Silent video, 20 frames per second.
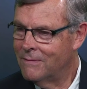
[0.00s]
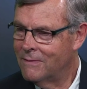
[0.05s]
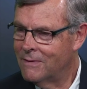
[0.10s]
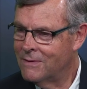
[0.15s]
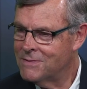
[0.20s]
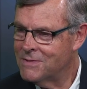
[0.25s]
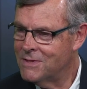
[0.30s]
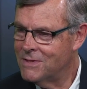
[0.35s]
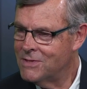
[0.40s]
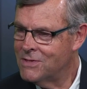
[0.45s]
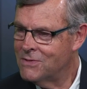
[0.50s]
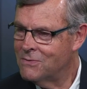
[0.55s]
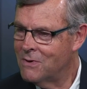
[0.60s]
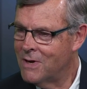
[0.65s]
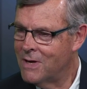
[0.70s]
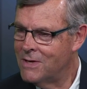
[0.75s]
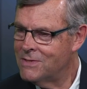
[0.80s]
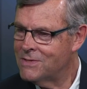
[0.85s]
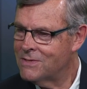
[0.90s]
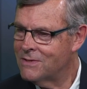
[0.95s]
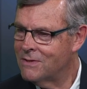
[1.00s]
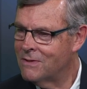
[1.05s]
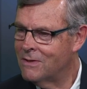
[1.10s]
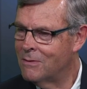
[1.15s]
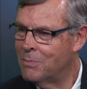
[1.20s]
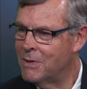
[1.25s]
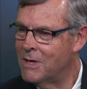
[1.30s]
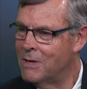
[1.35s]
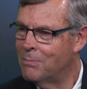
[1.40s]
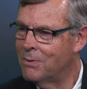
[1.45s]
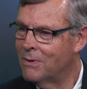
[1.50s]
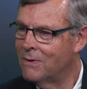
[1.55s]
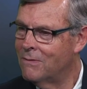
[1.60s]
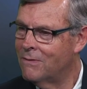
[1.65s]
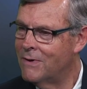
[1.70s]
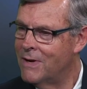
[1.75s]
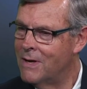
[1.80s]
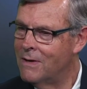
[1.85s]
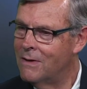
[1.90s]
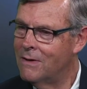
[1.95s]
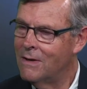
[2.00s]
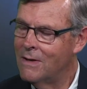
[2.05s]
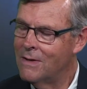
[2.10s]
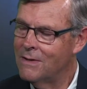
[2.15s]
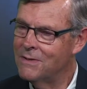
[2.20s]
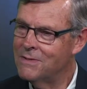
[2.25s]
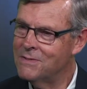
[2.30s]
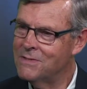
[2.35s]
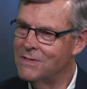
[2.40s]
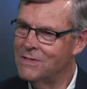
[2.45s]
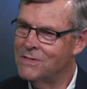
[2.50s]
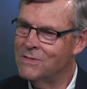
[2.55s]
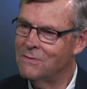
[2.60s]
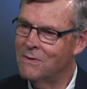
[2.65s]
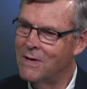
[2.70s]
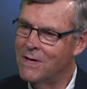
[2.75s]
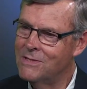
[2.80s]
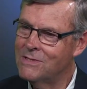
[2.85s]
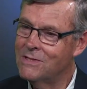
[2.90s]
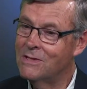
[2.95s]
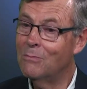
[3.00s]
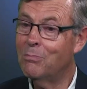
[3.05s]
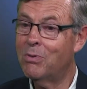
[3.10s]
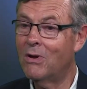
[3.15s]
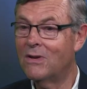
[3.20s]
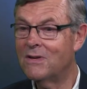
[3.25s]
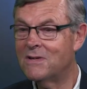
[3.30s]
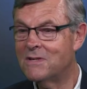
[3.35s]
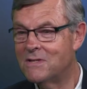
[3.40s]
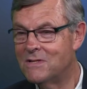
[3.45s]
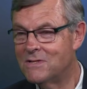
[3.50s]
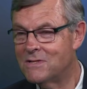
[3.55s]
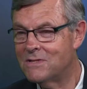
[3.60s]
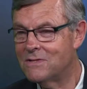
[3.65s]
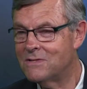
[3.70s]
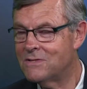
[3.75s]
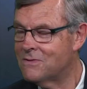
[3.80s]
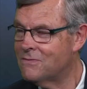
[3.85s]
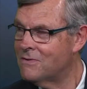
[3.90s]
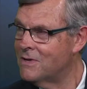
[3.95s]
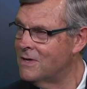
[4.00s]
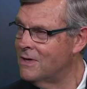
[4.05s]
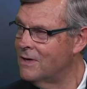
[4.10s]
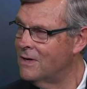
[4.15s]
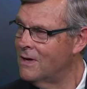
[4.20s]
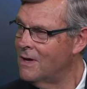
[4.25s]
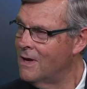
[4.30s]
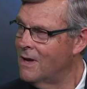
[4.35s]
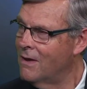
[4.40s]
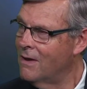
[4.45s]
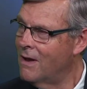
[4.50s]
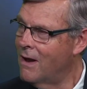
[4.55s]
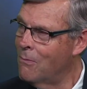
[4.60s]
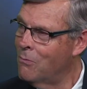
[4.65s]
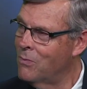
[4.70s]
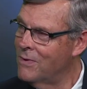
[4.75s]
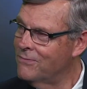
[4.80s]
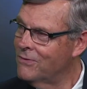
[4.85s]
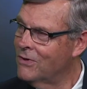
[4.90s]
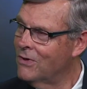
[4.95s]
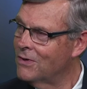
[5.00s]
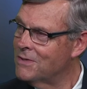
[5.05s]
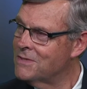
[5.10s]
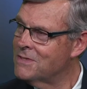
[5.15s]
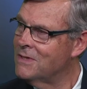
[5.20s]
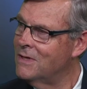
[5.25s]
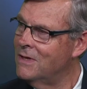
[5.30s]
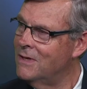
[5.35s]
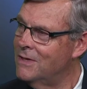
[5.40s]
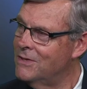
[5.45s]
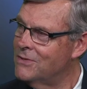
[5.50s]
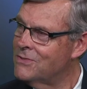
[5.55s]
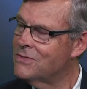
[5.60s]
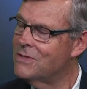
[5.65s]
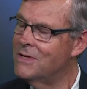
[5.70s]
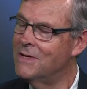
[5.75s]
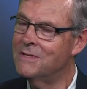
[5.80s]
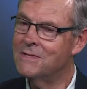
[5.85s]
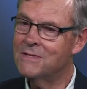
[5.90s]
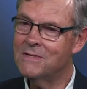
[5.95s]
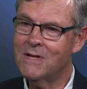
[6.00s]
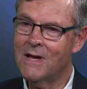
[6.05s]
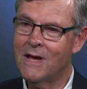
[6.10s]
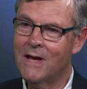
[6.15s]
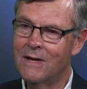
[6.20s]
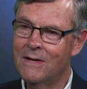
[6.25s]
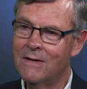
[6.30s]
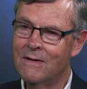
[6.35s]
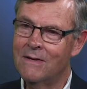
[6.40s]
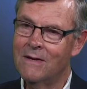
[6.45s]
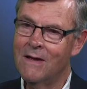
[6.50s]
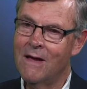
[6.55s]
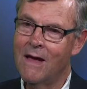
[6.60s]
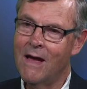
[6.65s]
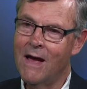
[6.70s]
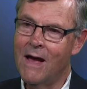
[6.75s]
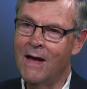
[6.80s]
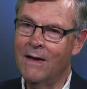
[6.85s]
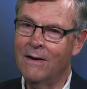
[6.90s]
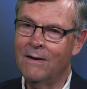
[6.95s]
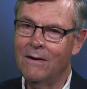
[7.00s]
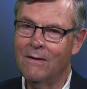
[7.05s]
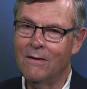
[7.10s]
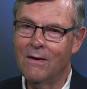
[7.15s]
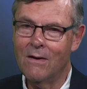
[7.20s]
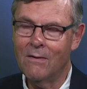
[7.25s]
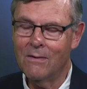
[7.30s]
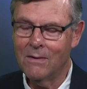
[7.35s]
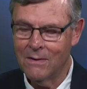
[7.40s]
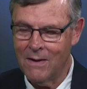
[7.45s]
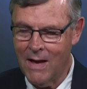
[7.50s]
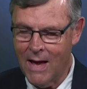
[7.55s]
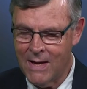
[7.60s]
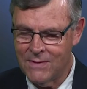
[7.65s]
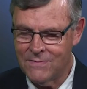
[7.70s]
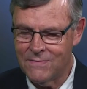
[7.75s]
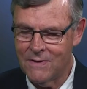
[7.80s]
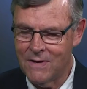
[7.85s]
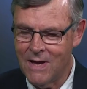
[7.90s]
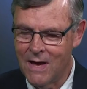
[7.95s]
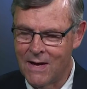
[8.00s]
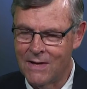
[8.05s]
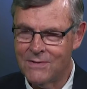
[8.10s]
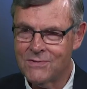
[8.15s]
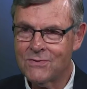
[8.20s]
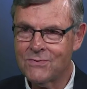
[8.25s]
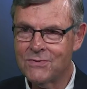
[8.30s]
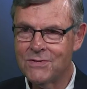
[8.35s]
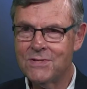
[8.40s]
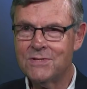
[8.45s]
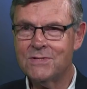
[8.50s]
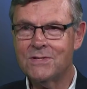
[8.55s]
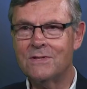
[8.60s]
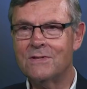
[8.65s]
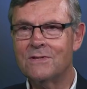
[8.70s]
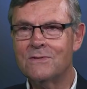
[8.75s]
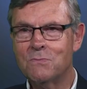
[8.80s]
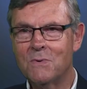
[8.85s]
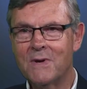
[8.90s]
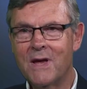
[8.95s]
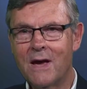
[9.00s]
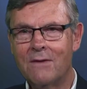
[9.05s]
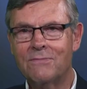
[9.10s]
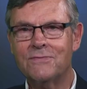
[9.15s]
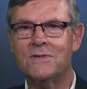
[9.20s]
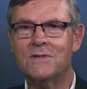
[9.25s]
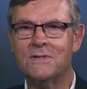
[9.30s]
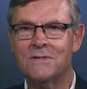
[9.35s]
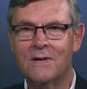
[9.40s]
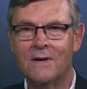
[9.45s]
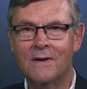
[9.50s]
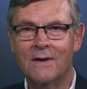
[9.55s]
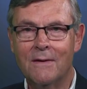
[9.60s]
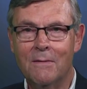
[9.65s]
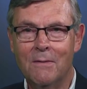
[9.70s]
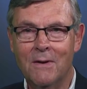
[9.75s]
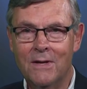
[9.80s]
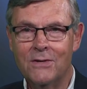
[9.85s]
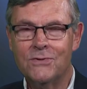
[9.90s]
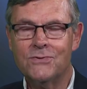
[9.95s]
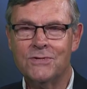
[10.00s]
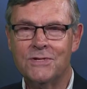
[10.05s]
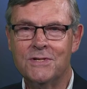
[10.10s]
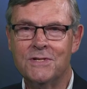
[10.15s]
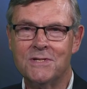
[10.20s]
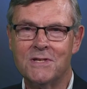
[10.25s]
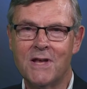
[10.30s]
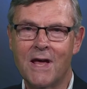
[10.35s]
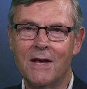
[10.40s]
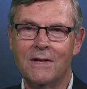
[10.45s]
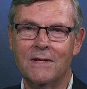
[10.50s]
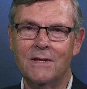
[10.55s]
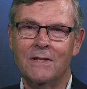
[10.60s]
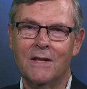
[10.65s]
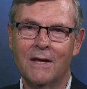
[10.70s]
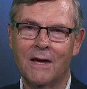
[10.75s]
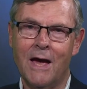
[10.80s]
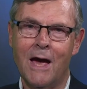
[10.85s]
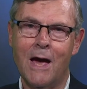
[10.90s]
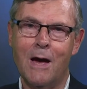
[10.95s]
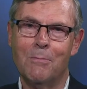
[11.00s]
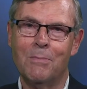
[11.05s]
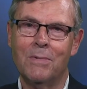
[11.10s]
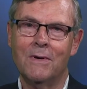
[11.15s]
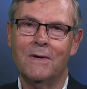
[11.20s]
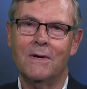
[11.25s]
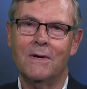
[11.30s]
the situation the people are in, the situation the politicians are in. We've got to literally stand, and as, as Christians, we have to literally stand in the gap